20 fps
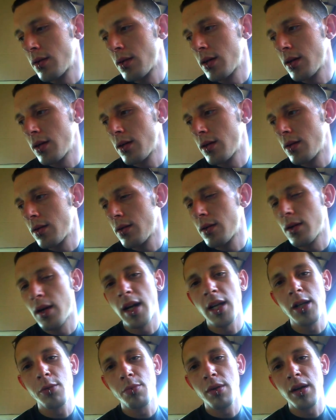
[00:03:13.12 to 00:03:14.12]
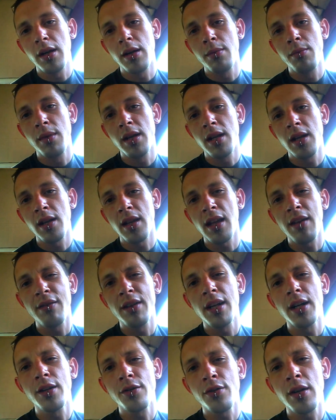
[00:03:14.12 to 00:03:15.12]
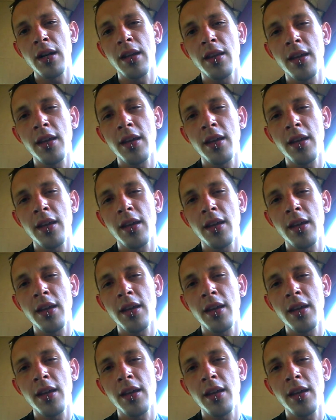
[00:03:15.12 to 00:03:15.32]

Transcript: HP Mini 1100 I think.